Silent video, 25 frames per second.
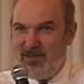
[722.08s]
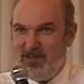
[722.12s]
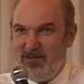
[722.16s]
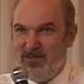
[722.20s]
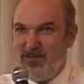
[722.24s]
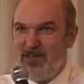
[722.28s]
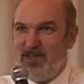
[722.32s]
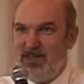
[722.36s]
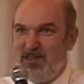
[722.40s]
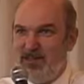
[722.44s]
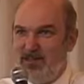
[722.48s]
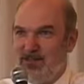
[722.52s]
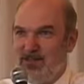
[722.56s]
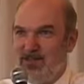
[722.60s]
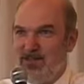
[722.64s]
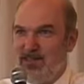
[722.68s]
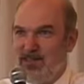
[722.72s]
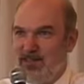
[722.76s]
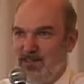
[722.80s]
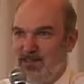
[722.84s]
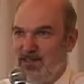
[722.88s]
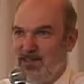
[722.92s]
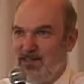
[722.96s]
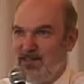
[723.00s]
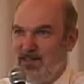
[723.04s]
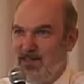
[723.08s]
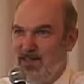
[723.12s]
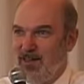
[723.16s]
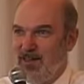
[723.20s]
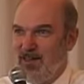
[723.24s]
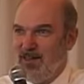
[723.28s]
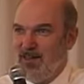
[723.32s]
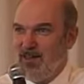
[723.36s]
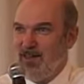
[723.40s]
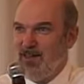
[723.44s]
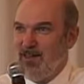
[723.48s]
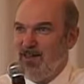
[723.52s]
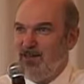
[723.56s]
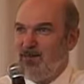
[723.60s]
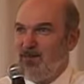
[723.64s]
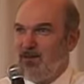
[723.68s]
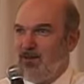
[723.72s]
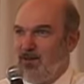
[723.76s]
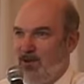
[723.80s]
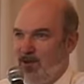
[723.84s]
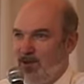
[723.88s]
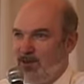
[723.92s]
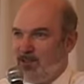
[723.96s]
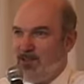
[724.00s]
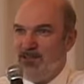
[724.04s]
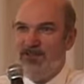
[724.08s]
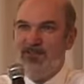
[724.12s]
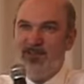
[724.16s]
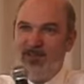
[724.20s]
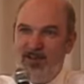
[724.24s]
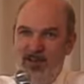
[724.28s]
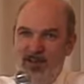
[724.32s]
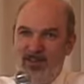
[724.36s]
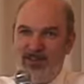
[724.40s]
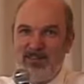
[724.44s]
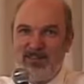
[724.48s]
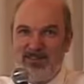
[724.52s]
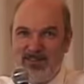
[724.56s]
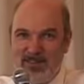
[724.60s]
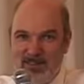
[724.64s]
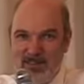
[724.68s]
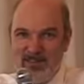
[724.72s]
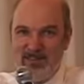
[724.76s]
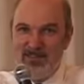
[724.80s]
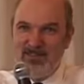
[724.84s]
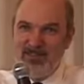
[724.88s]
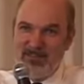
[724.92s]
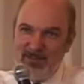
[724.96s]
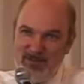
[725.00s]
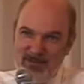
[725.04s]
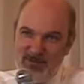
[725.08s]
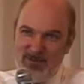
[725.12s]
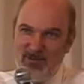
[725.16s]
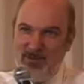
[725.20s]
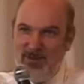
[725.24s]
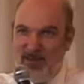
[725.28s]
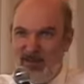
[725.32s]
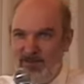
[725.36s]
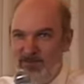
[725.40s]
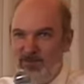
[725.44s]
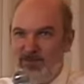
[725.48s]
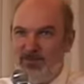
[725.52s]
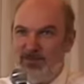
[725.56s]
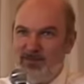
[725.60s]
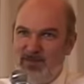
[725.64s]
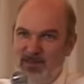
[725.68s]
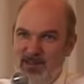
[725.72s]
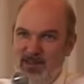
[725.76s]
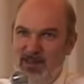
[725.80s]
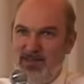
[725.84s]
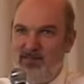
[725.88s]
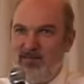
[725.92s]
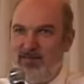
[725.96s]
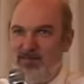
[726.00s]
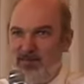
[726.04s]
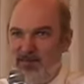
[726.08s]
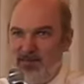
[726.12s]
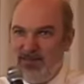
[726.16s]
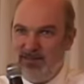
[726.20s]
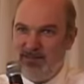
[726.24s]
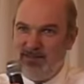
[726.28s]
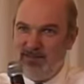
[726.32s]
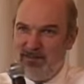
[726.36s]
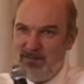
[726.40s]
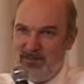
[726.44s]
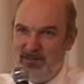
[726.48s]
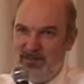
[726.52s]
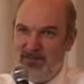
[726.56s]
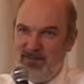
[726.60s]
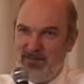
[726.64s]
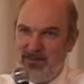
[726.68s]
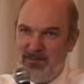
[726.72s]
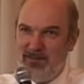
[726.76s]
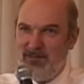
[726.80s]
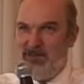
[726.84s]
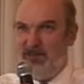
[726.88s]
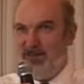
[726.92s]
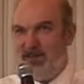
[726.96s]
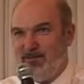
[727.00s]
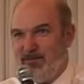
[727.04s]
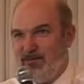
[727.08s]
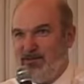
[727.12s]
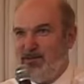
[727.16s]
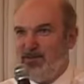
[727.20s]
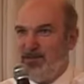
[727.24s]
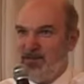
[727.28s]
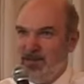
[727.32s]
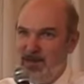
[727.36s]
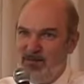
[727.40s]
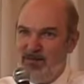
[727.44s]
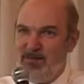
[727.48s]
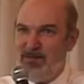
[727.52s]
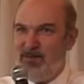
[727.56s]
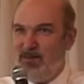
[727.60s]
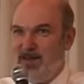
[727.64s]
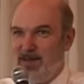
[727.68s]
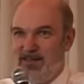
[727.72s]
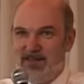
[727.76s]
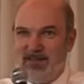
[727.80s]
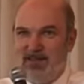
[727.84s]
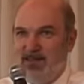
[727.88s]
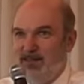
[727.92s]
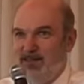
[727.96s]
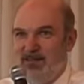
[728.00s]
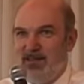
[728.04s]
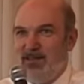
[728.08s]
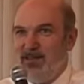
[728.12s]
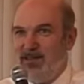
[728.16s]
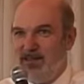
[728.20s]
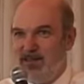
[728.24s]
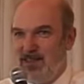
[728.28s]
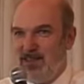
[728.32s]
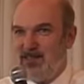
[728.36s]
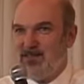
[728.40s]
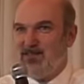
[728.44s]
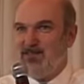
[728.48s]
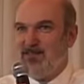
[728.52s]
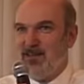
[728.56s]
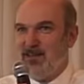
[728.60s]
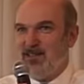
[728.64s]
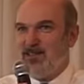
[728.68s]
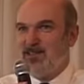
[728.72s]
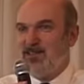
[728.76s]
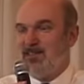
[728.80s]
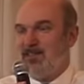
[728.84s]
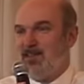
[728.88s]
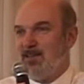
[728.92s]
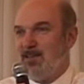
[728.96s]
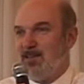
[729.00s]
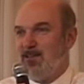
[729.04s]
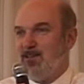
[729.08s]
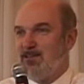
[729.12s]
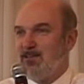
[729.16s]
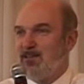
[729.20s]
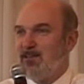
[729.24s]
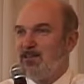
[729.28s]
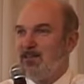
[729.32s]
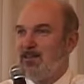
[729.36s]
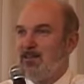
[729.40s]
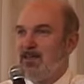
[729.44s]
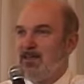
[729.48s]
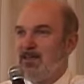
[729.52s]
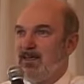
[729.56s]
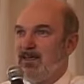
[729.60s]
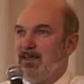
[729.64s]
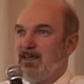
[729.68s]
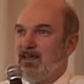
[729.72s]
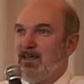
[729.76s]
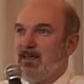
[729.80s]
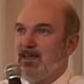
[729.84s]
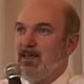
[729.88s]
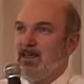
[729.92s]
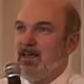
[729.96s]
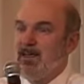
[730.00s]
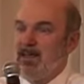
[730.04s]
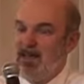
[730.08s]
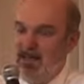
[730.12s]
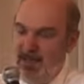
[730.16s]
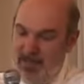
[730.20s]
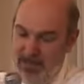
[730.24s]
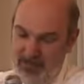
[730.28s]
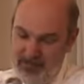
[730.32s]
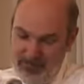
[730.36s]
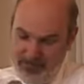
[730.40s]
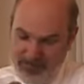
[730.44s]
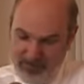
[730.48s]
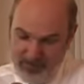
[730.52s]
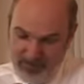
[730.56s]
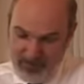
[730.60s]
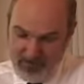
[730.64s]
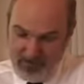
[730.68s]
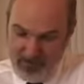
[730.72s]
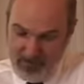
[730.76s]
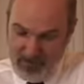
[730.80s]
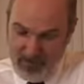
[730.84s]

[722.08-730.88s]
That you tell your kids, because of a long tradition, you have to become a priest, or you have to become a pastor. That doesn't function any longer.